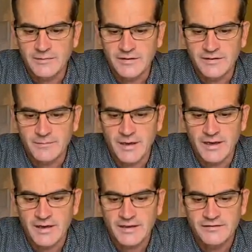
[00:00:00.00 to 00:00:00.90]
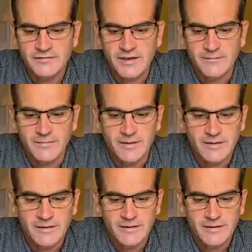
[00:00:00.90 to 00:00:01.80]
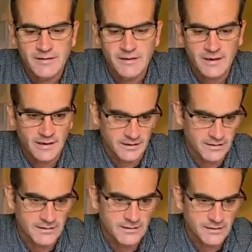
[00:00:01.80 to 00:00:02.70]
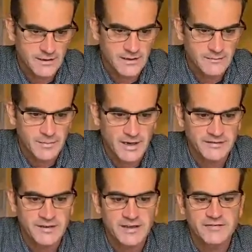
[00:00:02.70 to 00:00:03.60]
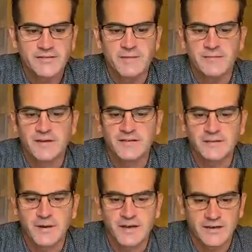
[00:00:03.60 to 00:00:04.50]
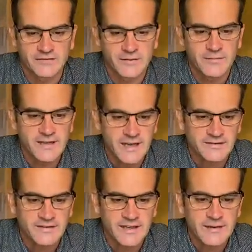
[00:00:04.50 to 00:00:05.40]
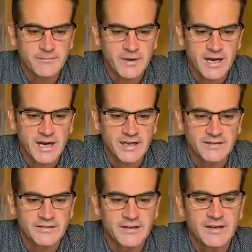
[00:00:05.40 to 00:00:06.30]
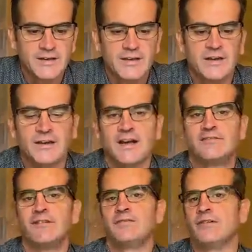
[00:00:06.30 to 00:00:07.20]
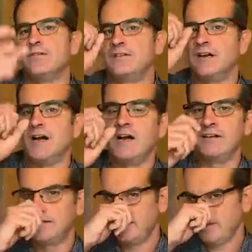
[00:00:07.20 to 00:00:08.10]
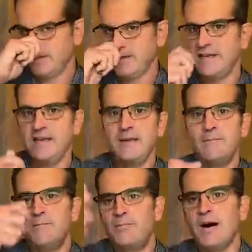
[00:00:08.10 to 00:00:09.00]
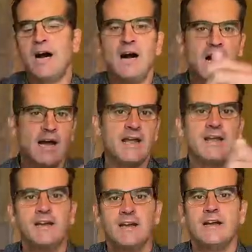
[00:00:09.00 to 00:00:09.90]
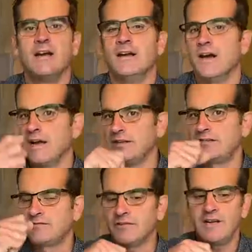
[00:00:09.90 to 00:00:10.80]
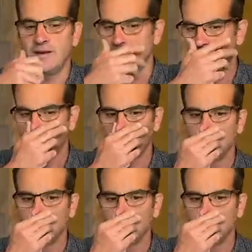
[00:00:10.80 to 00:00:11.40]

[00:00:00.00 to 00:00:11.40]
Does he buy an ice cream? Yeah, yeah, he buys an ice cream. Does he buy an ice cream? Yes, he buys an ice cream. So does he buy an ice cream?